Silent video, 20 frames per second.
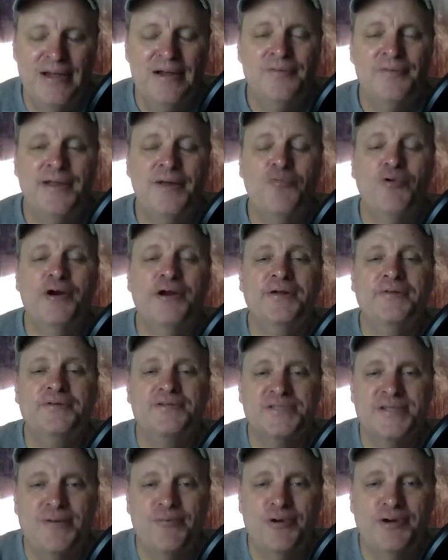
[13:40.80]
They wanted
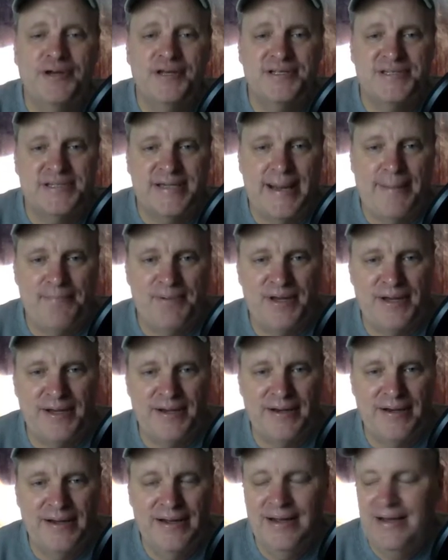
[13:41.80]
someone to step
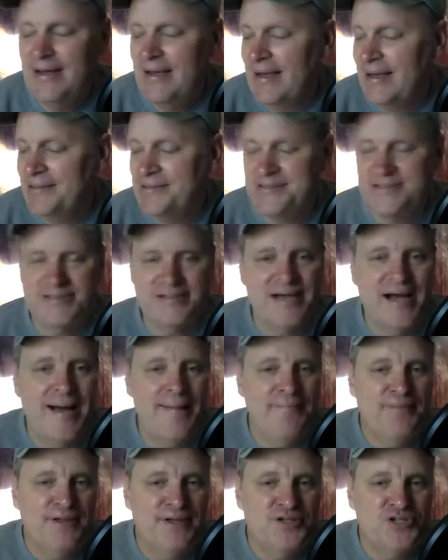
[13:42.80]
in and
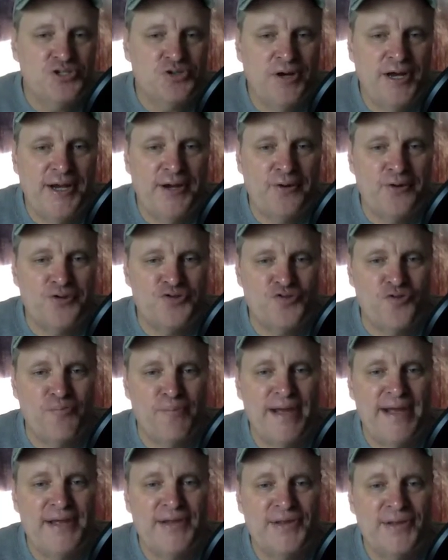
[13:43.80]
stop these traders from
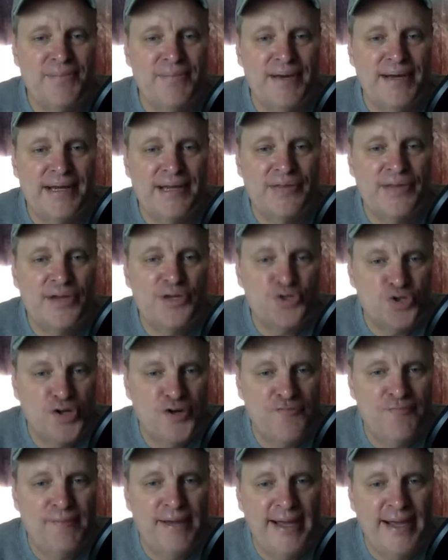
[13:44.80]
making the money they should
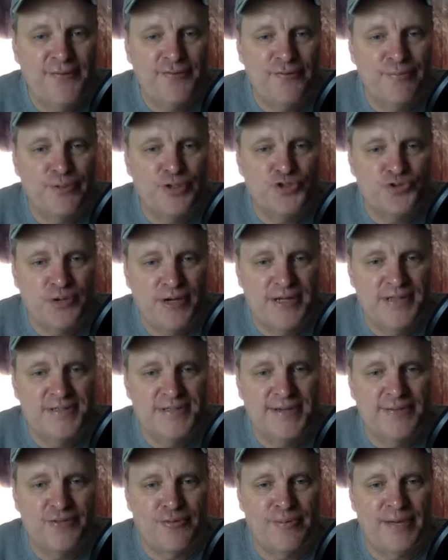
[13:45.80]
have made from the trades
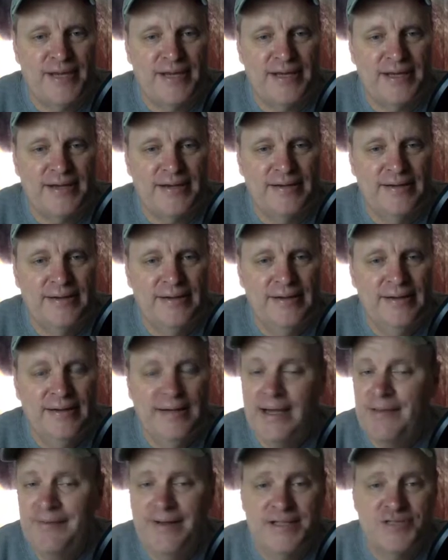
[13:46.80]
they were making.
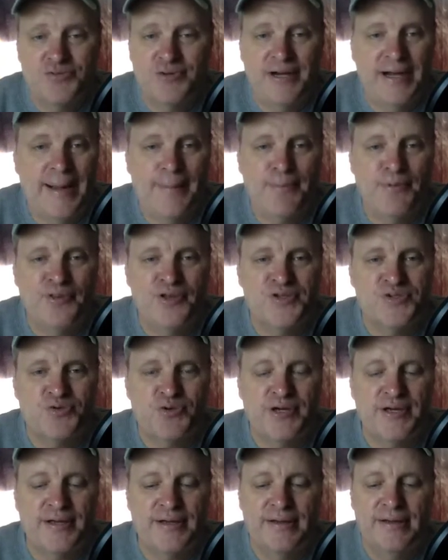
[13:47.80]
And that's what happened this
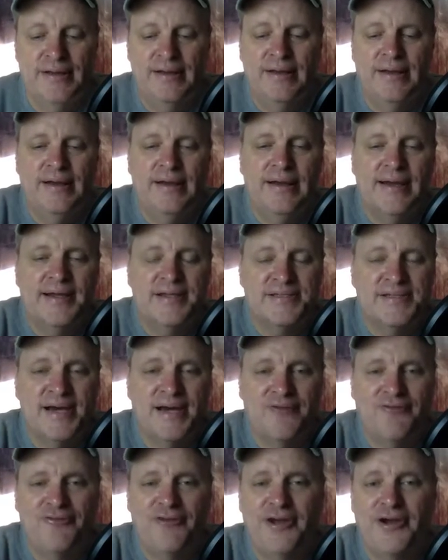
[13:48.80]
week. It's
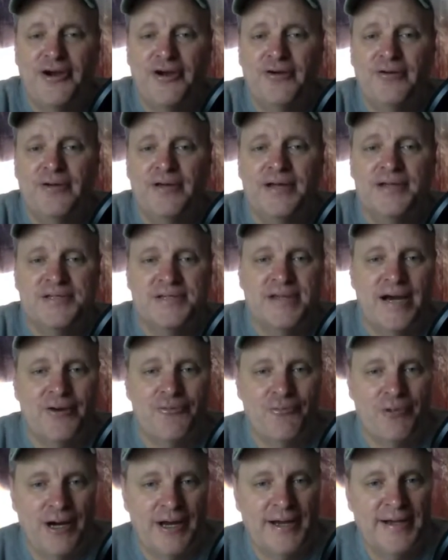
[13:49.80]
not fair. It's
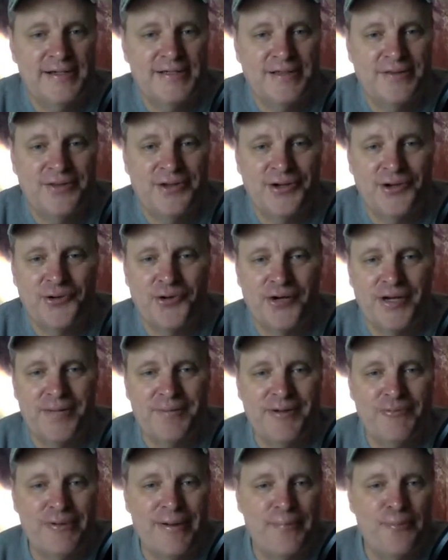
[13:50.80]
not right. There are going to
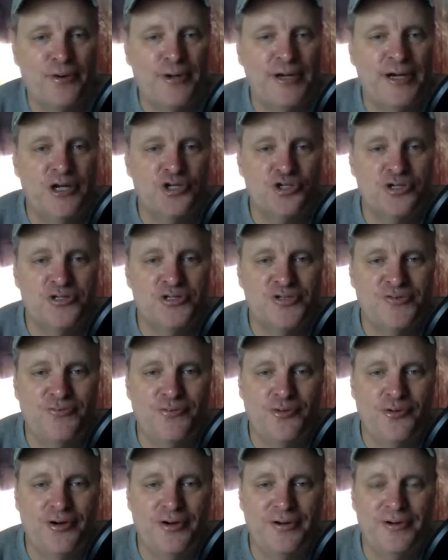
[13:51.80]
be repercussions
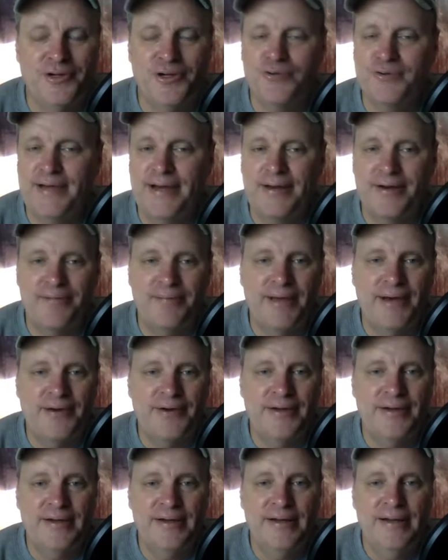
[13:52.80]
for it, no doubt about
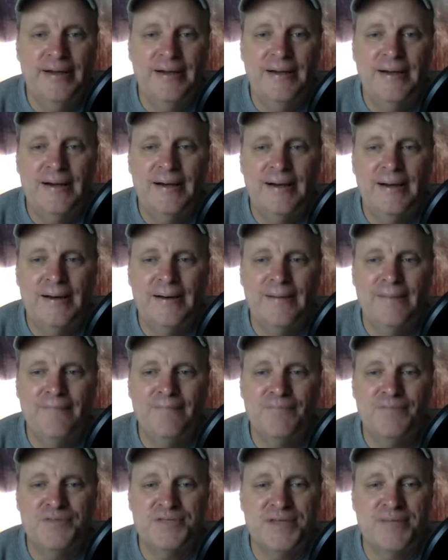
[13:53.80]
it.
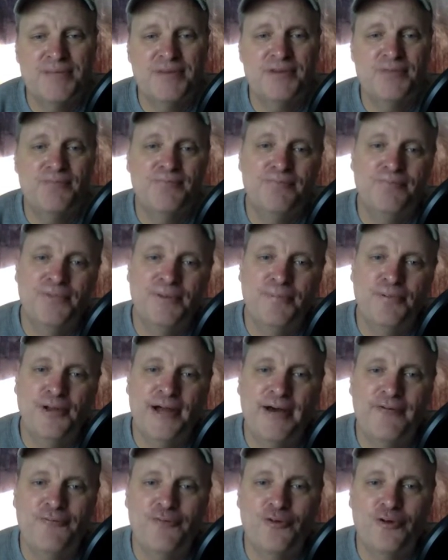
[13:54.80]
Some of the
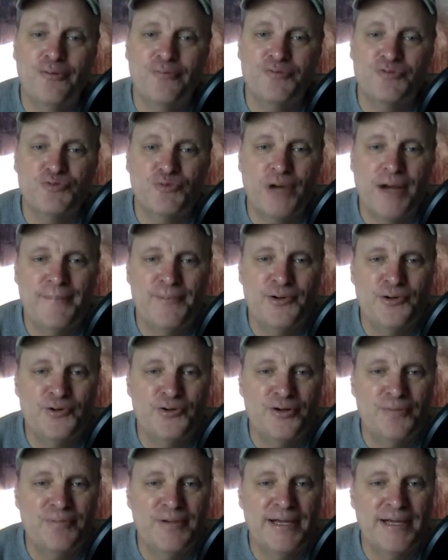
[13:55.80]
platforms,
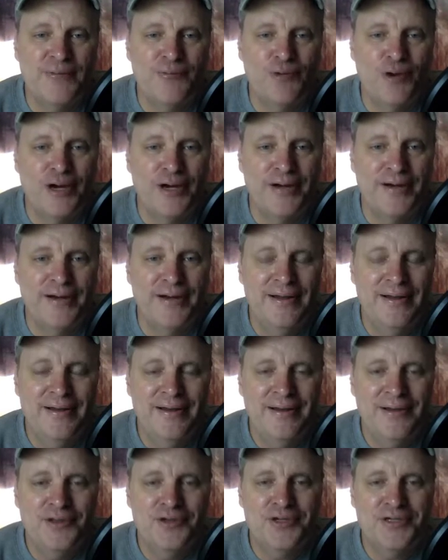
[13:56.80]
Robinhood being one,
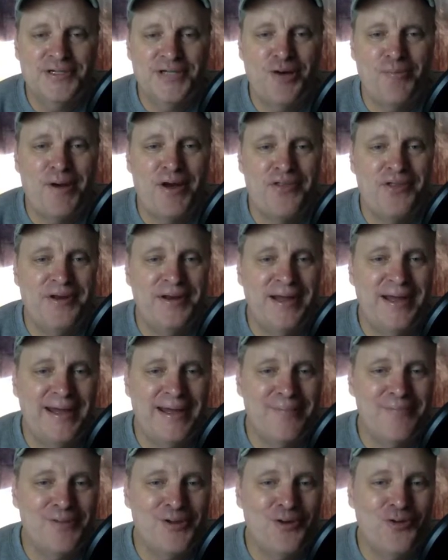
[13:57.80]
you can tell by the
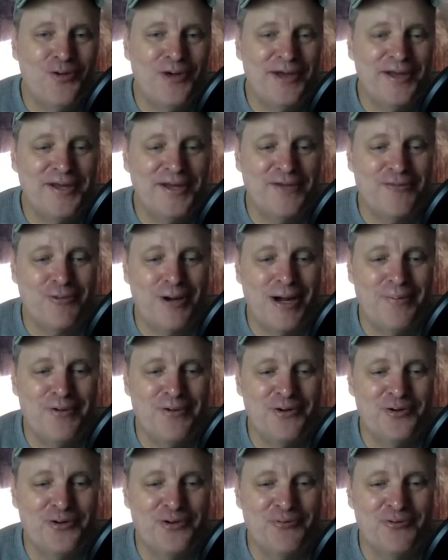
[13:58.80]
name. The whole idea of
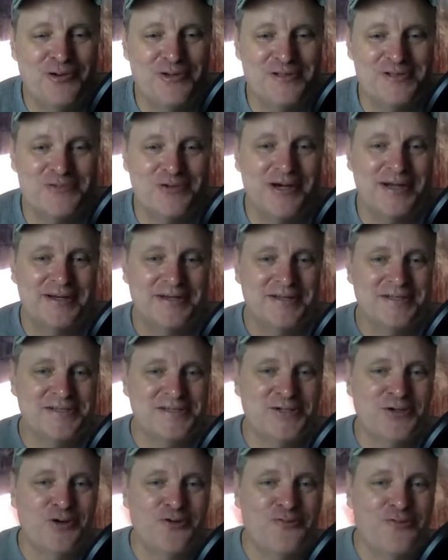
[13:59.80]
Robinhood was, right, to
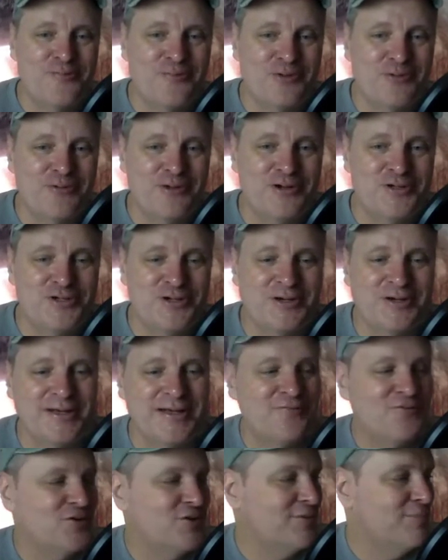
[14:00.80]
steal from the rich and
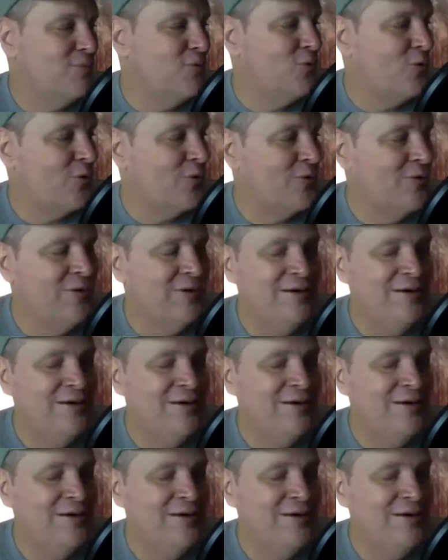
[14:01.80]
give to the poor.